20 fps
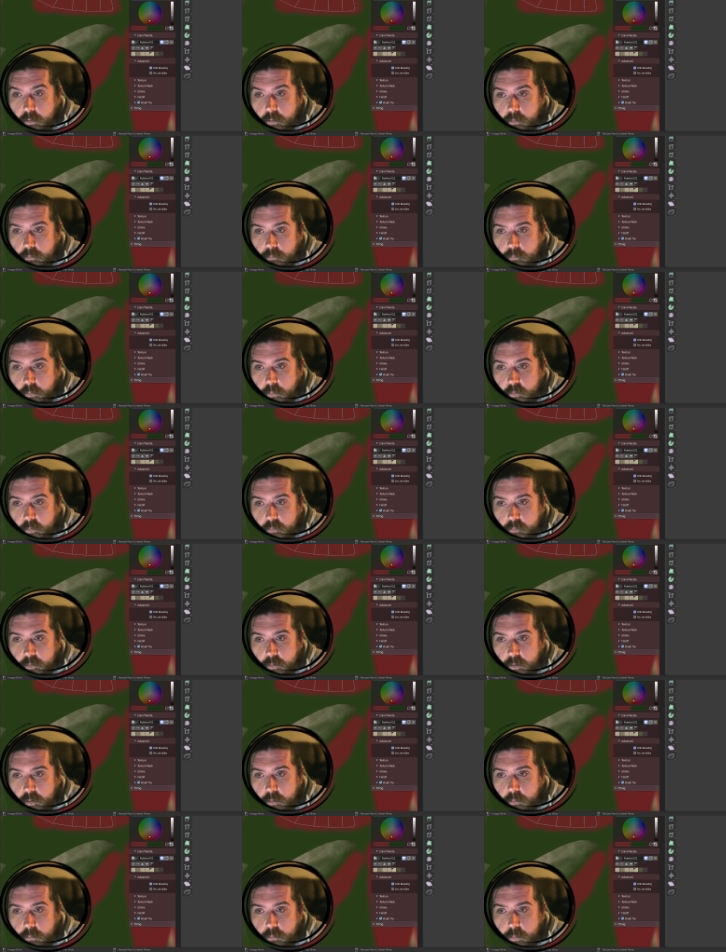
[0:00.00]
Risk
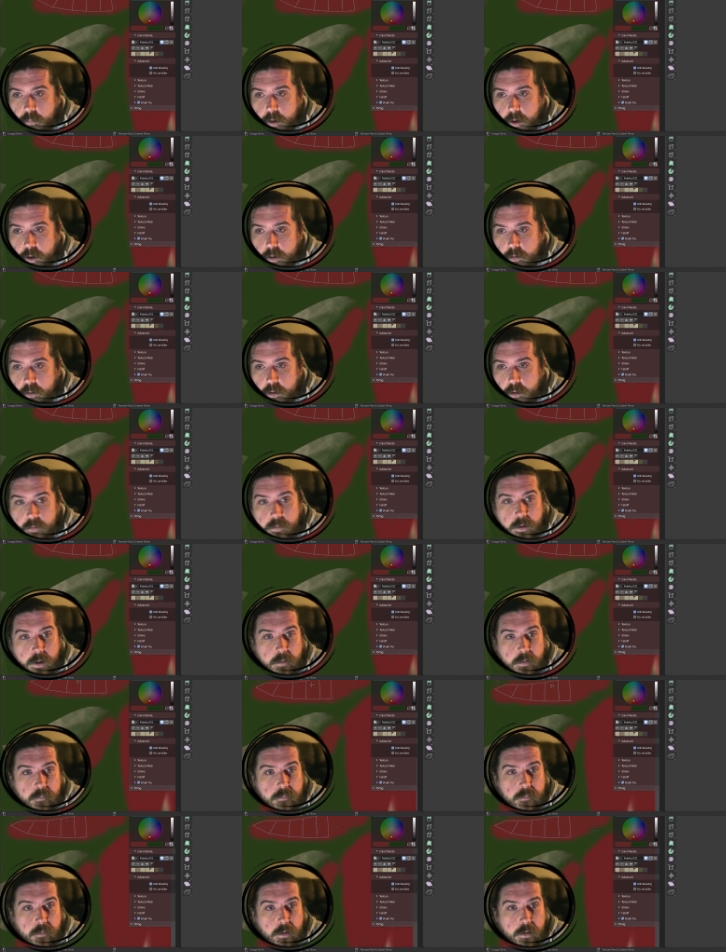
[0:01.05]
painting the
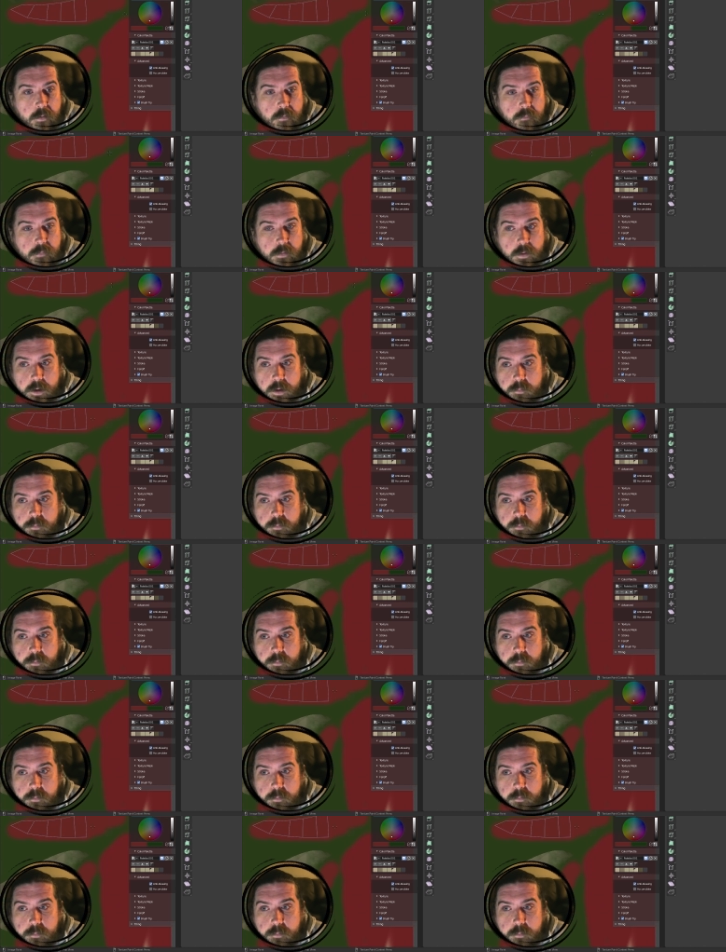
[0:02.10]
outside of the lips.